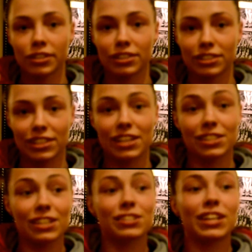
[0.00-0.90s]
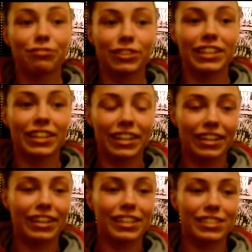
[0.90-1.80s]
It's definitely
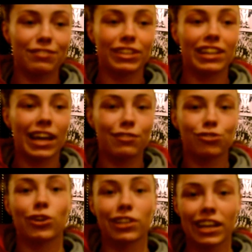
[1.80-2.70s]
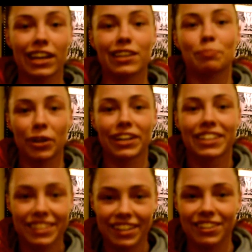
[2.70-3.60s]
a life-shortening
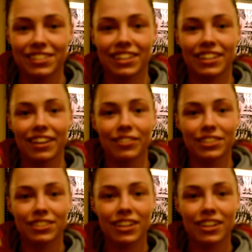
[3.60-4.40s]
experience. I would say that.